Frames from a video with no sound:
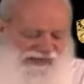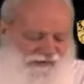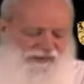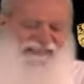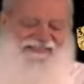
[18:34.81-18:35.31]
we
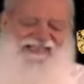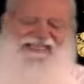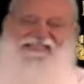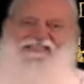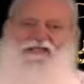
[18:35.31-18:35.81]
look at
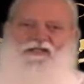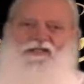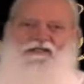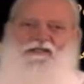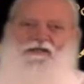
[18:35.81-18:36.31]
this,
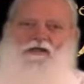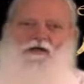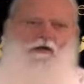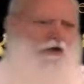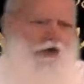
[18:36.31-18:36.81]

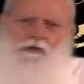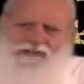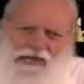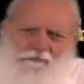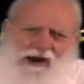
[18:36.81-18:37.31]
who's
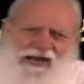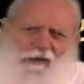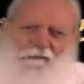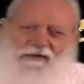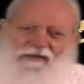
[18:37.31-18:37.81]
Abraham?